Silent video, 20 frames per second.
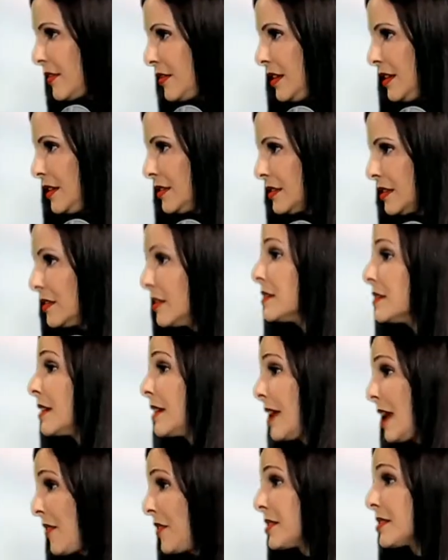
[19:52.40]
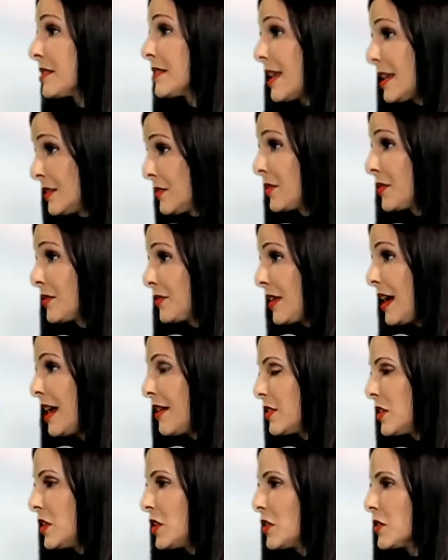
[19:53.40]
this, and this, again, this lasts for
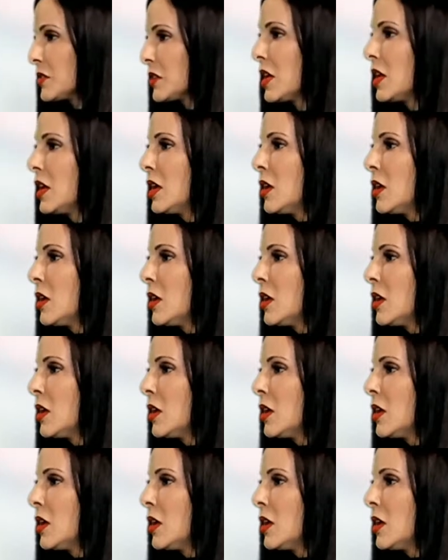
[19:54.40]
5 years,